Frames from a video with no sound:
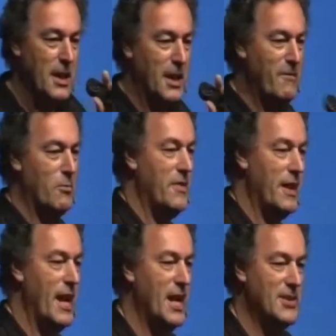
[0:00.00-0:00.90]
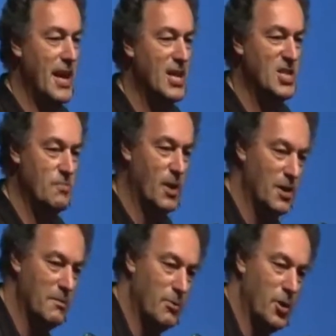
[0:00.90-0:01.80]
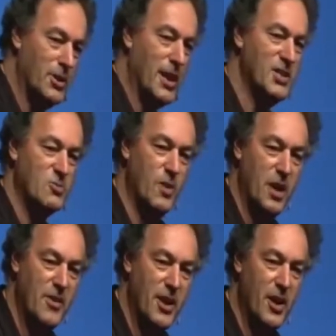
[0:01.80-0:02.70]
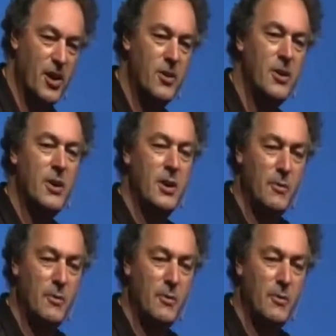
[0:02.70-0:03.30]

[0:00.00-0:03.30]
and everyone that has asthma can broadcast where they are